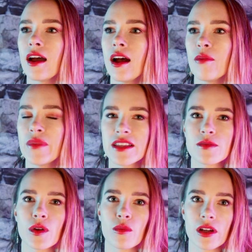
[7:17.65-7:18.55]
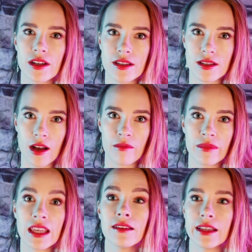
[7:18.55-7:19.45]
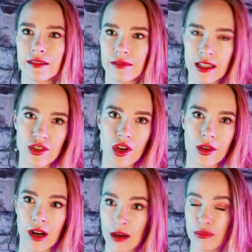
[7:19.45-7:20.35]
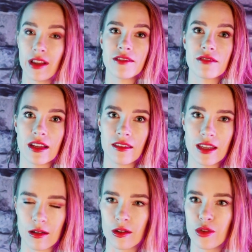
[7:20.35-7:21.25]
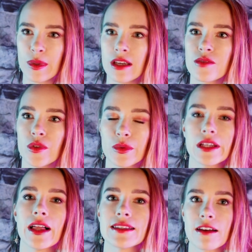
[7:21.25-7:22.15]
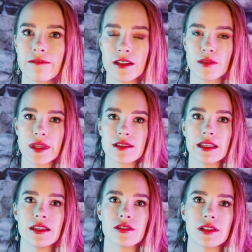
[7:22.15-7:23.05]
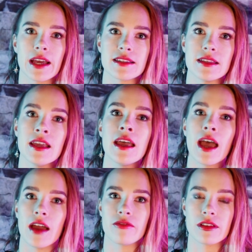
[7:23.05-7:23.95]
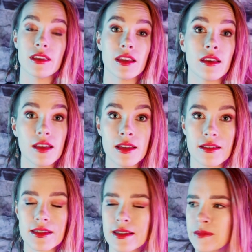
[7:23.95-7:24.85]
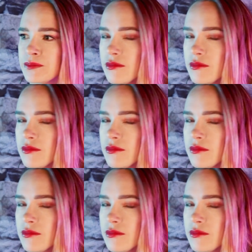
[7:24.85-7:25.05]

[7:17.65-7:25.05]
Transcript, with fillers: um, that's when we're gonna stop killing each other and plundering the earth, because we'll realize how fundamentally interconnected everything is.